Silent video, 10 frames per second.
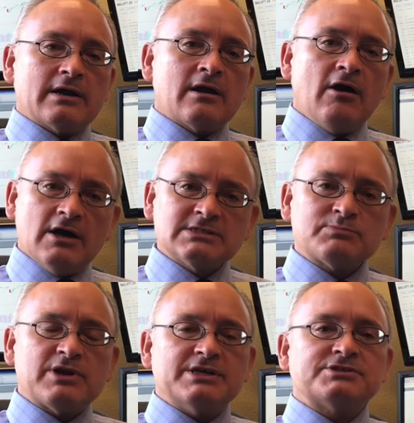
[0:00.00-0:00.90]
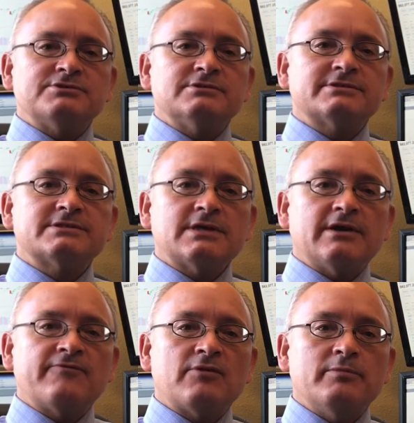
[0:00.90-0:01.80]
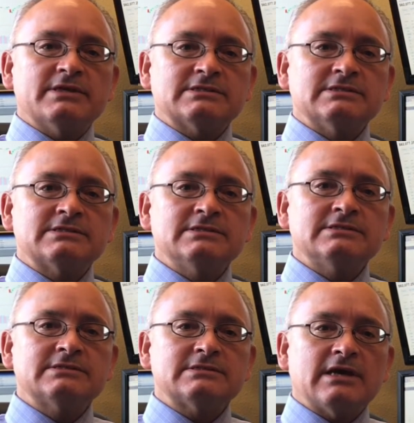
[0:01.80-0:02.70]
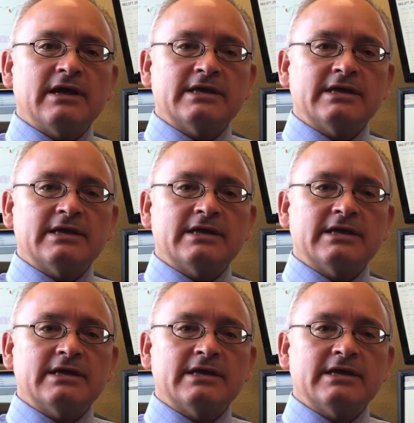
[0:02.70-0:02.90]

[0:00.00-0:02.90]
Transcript: cost pressures for businesses.